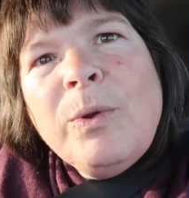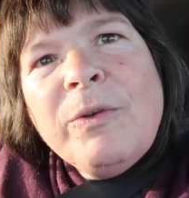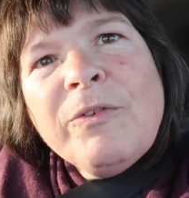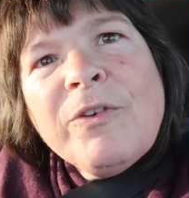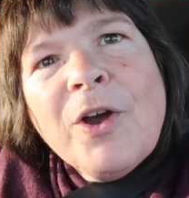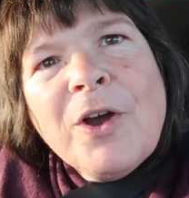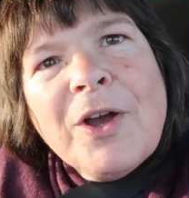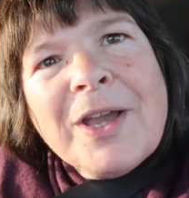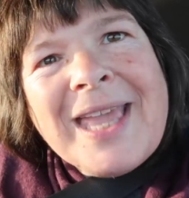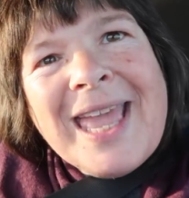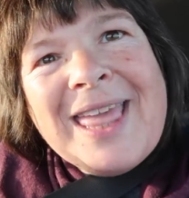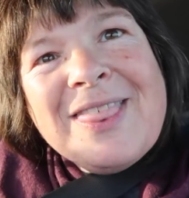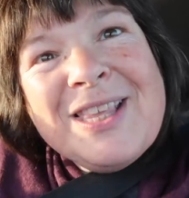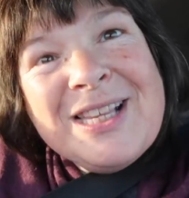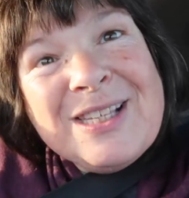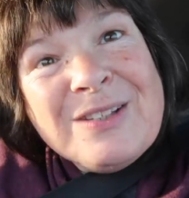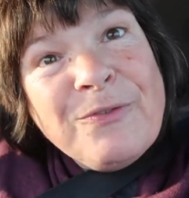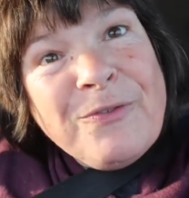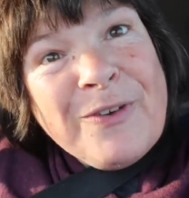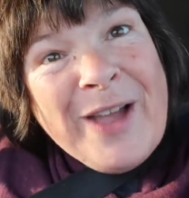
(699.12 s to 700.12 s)
we've got to get
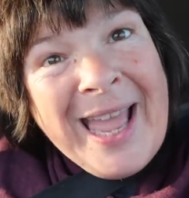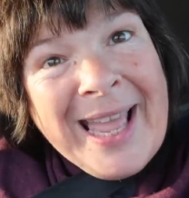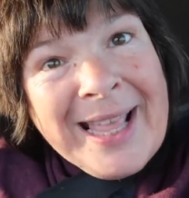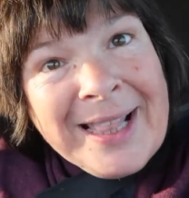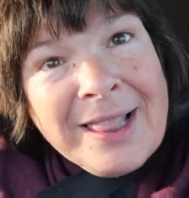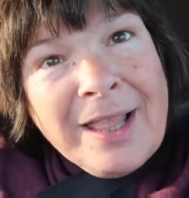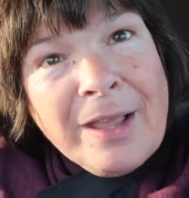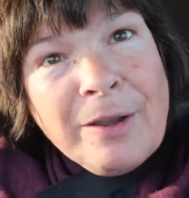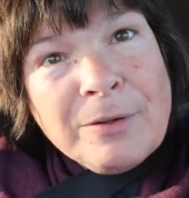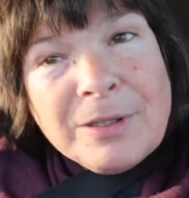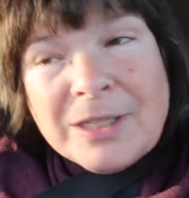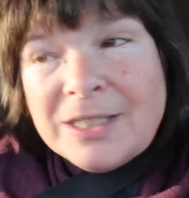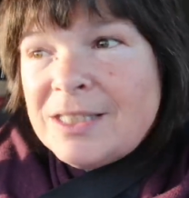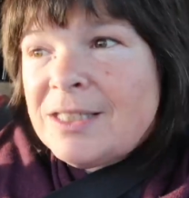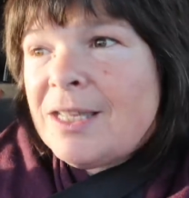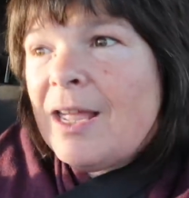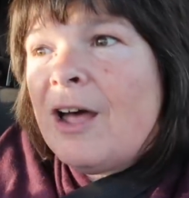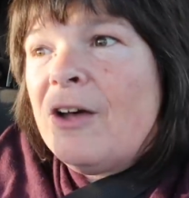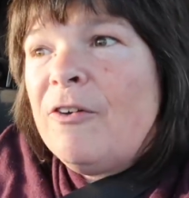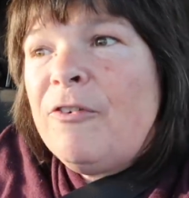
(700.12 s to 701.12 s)
this van load of
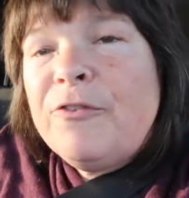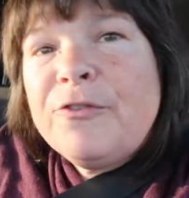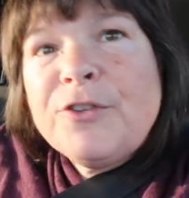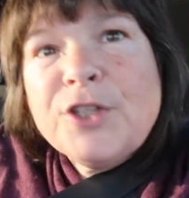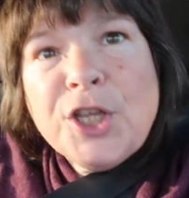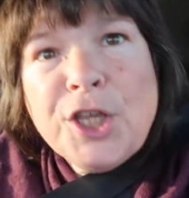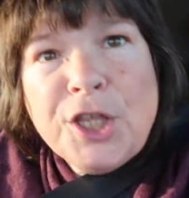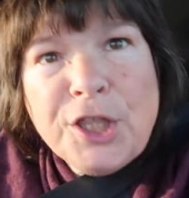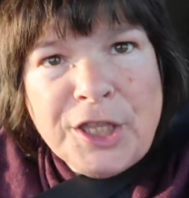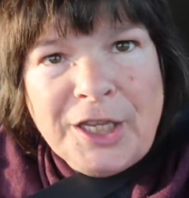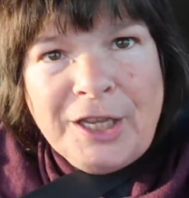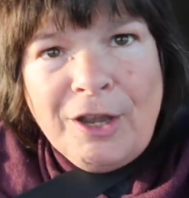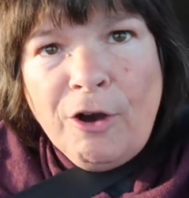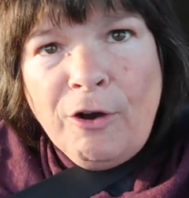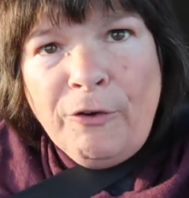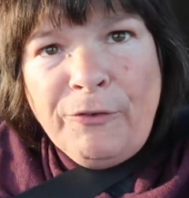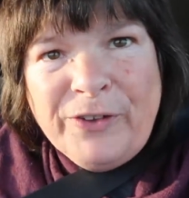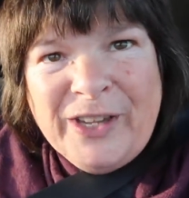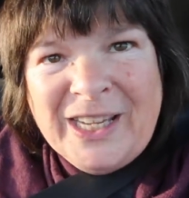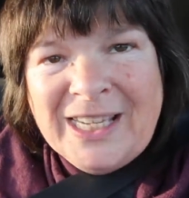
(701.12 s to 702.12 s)
stuff to the
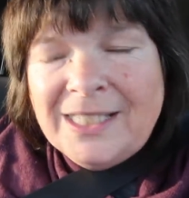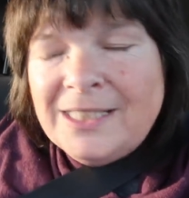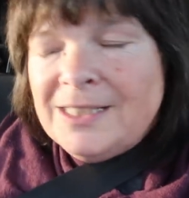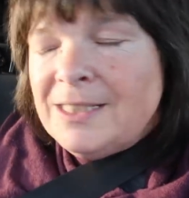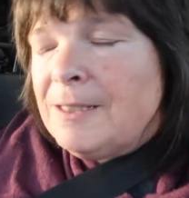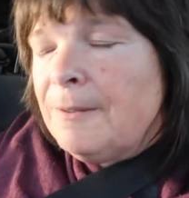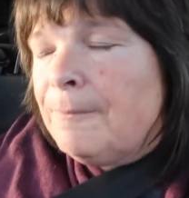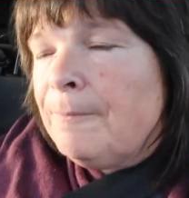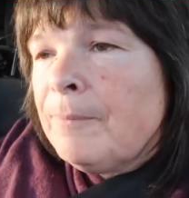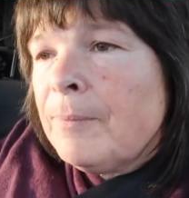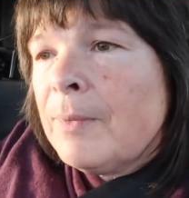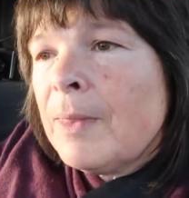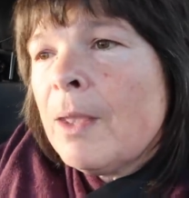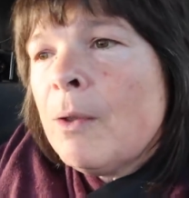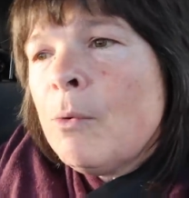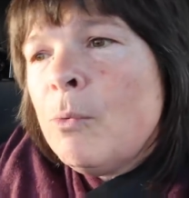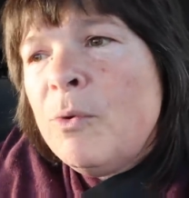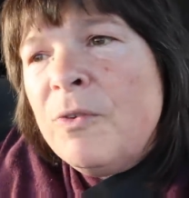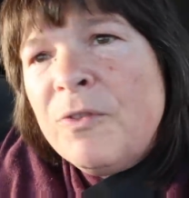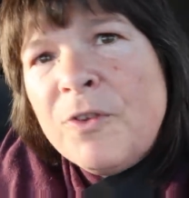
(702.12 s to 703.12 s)
office.
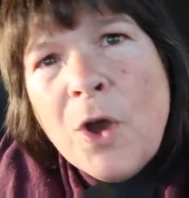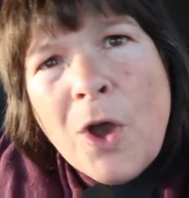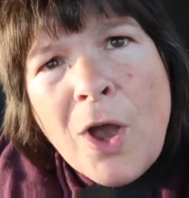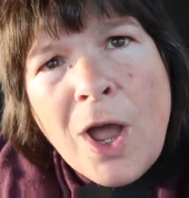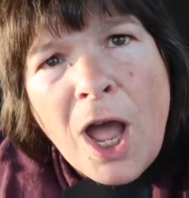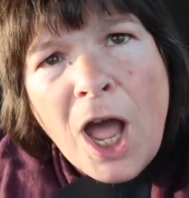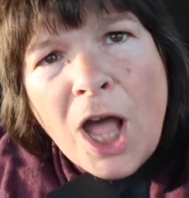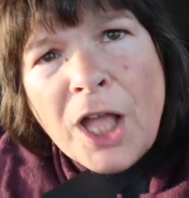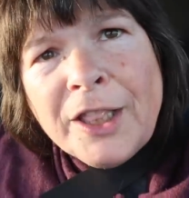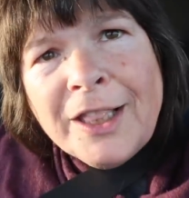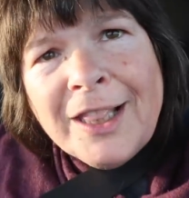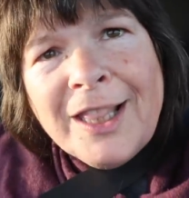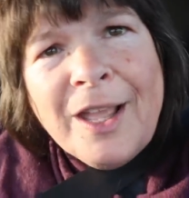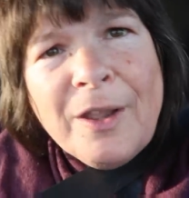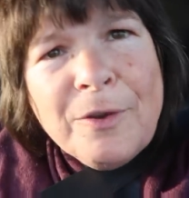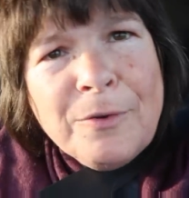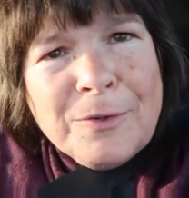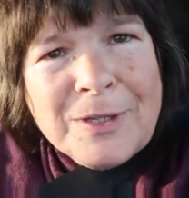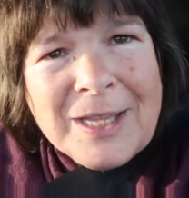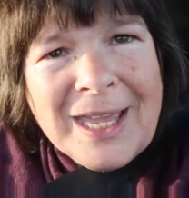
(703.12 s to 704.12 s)
We've got to
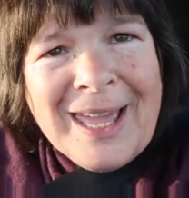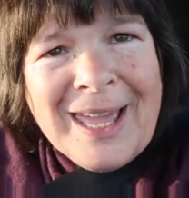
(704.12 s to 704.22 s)
unload